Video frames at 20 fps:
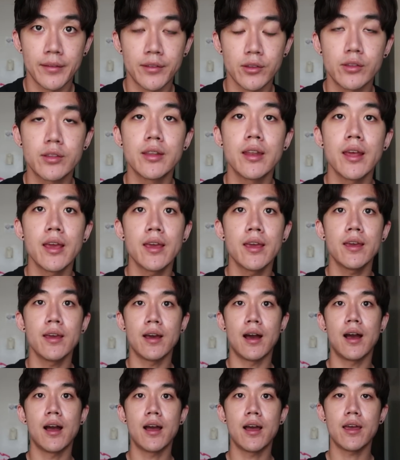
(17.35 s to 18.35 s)
So
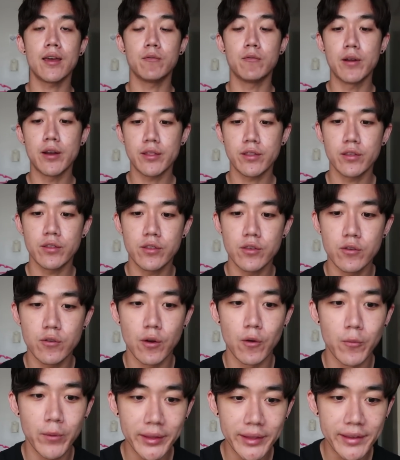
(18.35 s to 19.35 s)
today I wanted to
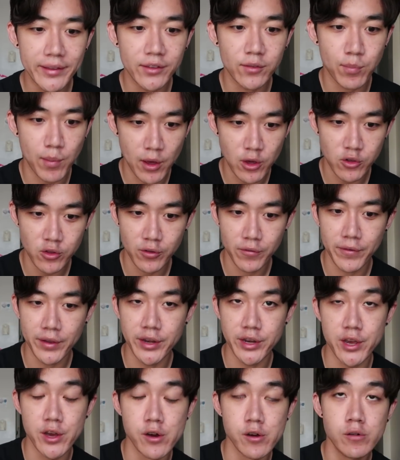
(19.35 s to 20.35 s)
do a really special
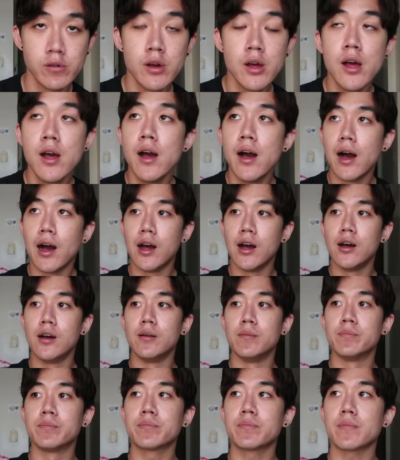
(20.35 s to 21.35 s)
video
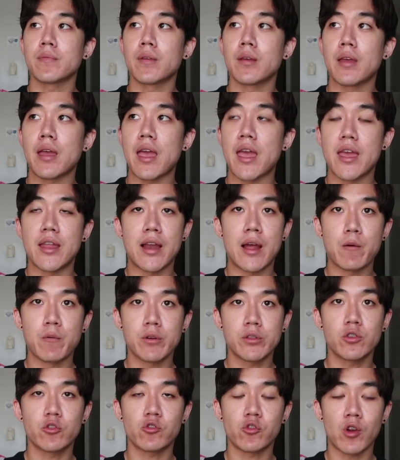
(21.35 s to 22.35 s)
and I
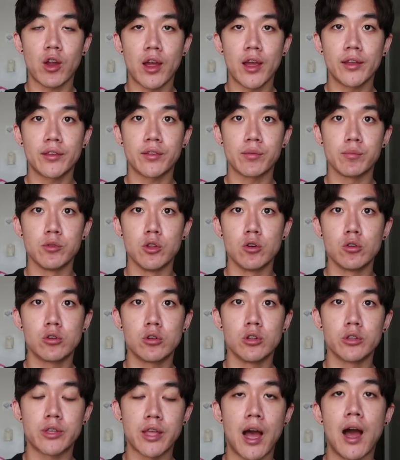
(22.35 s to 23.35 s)
wanted to try some
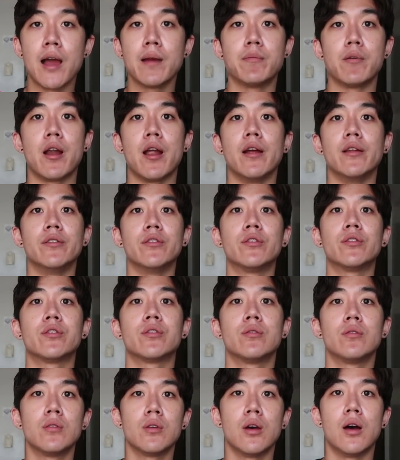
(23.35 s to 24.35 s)
local Thai brands
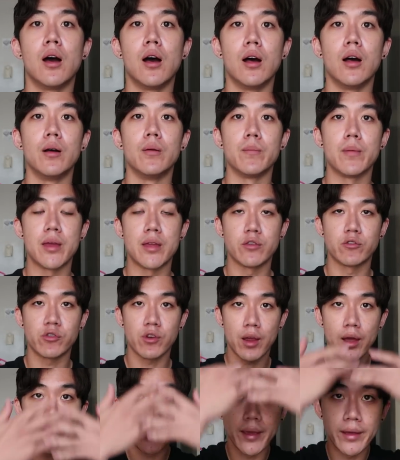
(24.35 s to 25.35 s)
and
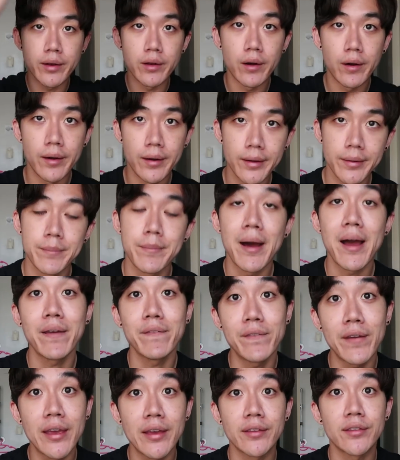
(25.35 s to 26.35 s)
try it on my
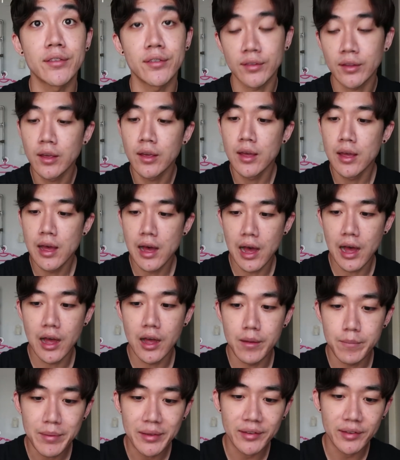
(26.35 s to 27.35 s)
face.
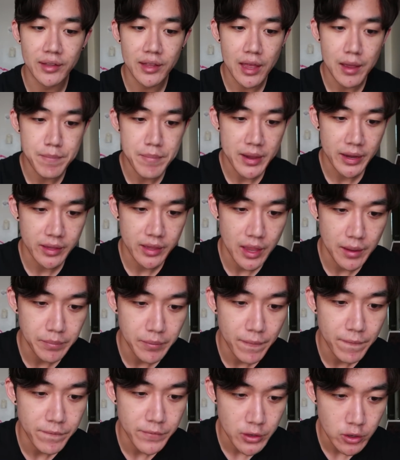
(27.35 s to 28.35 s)
Basically I picked
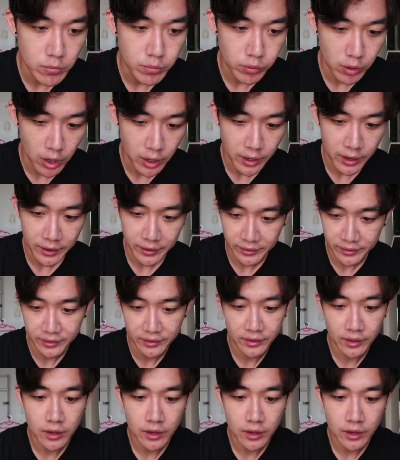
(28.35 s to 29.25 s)
up a few products